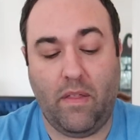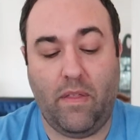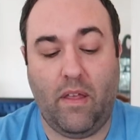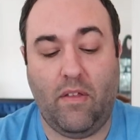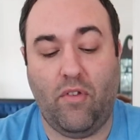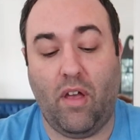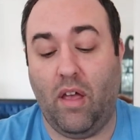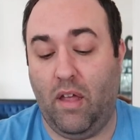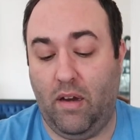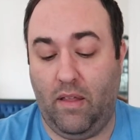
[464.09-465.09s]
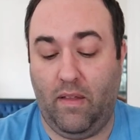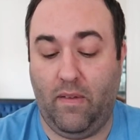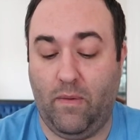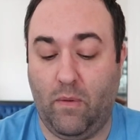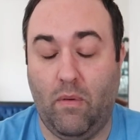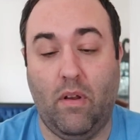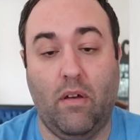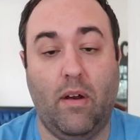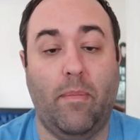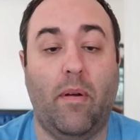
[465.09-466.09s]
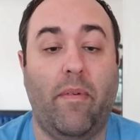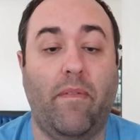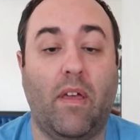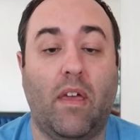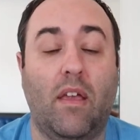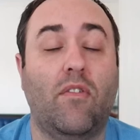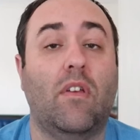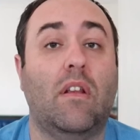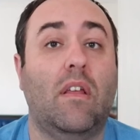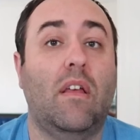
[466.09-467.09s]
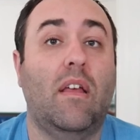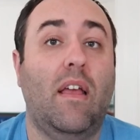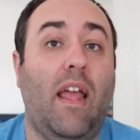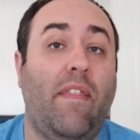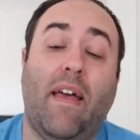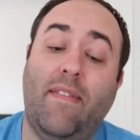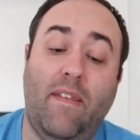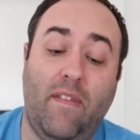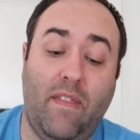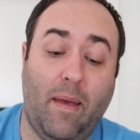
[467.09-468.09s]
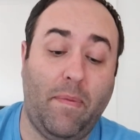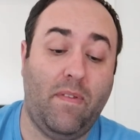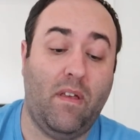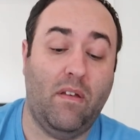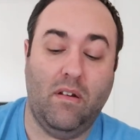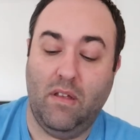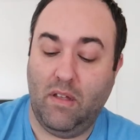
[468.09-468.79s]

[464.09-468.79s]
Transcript: Then John is going on a permanent vacation. And that's in the episode.